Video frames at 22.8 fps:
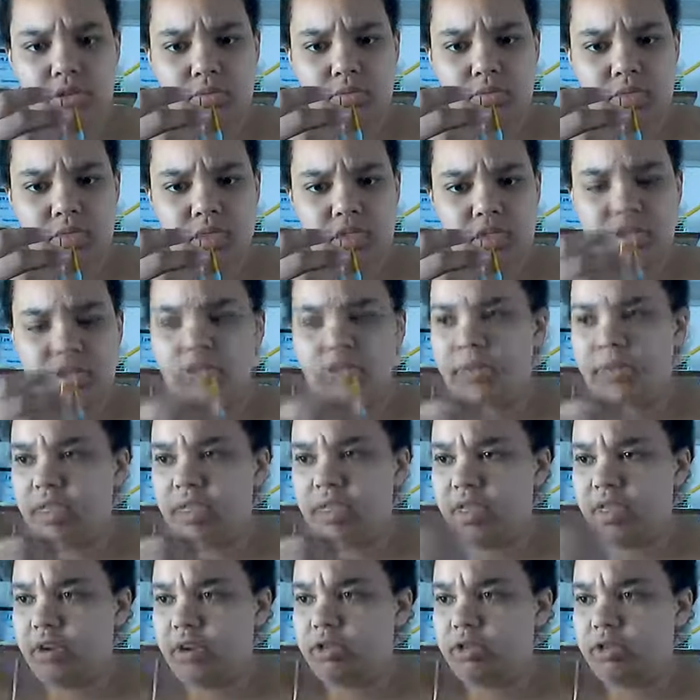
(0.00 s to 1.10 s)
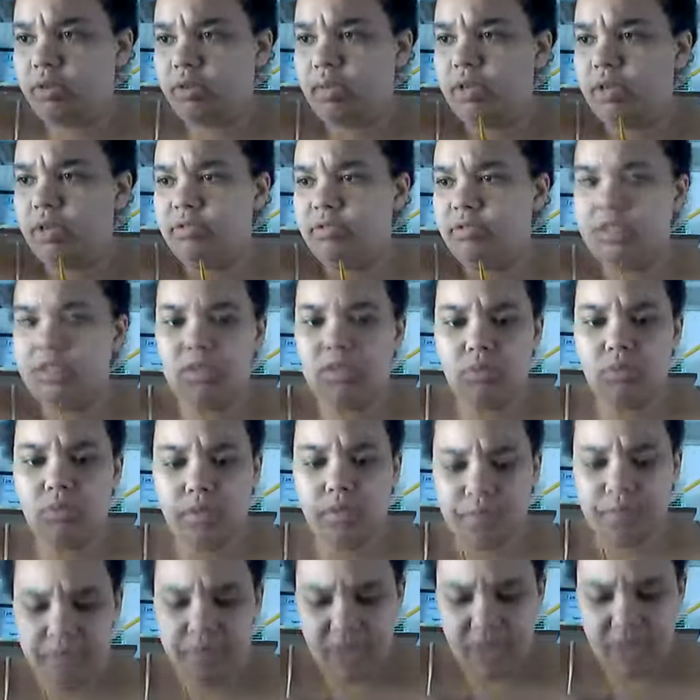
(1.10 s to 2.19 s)
This one is a little bit thinner, so I may use this
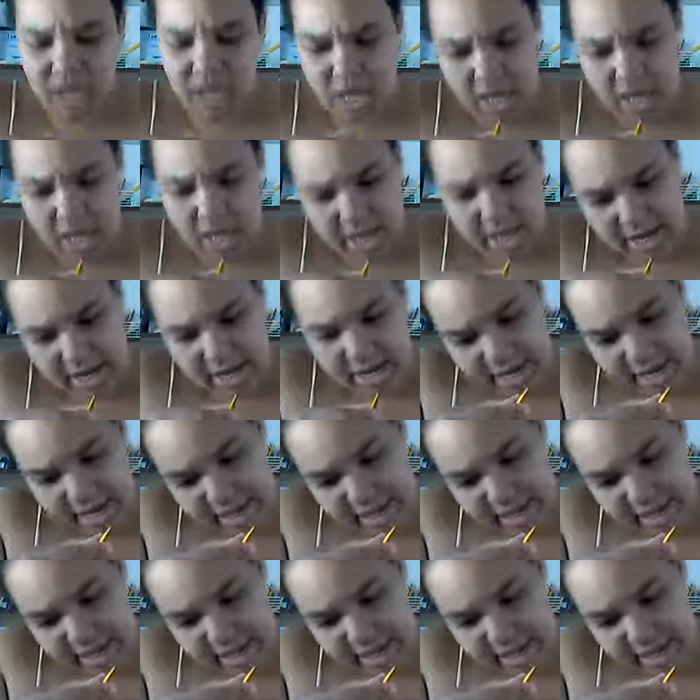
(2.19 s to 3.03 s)
one. It